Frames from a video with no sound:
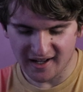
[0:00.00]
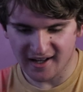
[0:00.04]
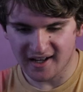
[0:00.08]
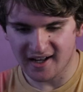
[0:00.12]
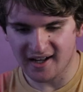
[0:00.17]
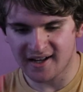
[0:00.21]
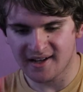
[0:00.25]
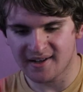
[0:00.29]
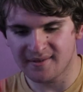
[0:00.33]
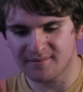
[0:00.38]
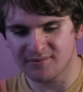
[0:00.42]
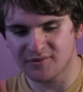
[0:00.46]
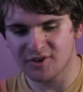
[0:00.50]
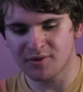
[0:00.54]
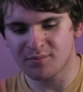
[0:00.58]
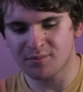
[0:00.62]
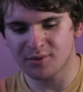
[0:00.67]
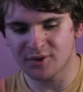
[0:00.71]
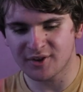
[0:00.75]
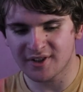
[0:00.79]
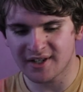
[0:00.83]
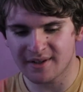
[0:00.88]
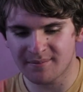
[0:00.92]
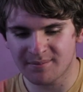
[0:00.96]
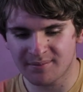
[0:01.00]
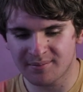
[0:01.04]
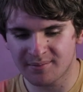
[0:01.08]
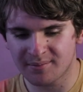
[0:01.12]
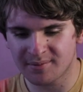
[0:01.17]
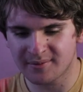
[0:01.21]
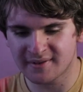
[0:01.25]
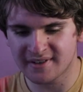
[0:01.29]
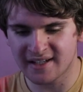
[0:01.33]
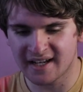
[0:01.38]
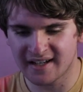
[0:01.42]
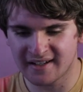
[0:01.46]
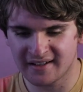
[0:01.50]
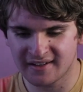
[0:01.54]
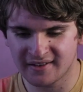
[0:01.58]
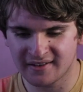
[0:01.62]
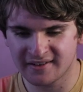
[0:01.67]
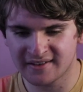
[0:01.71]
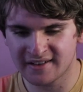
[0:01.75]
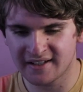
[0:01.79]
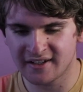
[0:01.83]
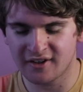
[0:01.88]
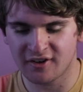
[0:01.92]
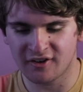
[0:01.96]
Um, you brought up
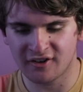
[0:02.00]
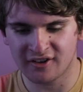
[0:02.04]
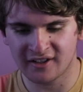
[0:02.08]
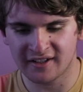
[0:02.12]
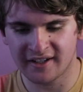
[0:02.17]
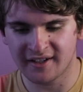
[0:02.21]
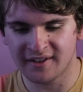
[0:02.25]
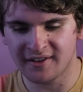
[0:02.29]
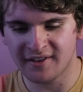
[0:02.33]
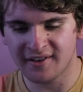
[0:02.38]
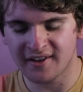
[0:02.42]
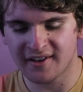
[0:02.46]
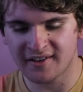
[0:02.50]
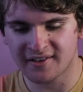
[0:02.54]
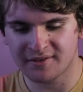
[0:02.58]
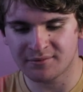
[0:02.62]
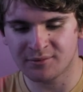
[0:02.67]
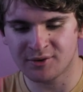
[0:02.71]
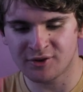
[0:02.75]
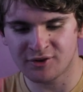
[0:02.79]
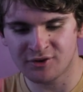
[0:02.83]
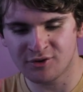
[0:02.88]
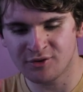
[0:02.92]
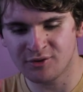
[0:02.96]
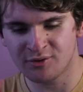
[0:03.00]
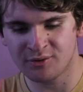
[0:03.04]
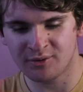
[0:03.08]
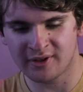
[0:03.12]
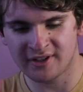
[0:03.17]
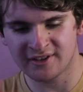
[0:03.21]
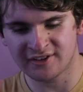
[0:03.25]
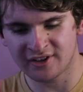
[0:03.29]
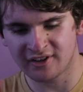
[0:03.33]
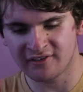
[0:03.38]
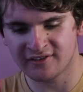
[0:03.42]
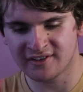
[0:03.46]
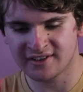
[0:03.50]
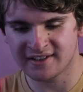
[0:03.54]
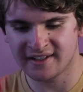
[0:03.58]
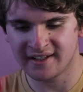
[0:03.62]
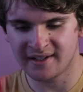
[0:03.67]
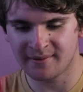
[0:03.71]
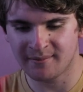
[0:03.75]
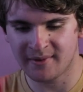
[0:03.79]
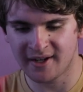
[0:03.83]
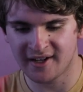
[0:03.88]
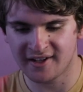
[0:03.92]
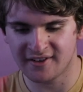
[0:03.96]
Thandi earlier, who is obviously
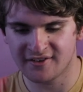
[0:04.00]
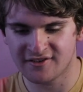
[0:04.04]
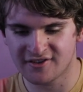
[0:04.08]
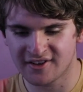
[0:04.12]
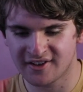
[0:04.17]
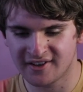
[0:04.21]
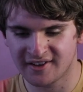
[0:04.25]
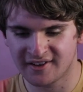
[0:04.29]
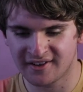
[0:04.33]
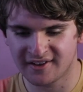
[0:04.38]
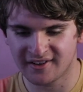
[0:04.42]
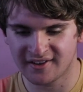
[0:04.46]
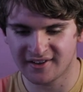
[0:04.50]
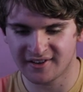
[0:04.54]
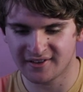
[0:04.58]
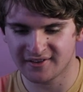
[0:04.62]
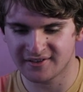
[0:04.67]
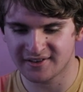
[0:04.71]
a major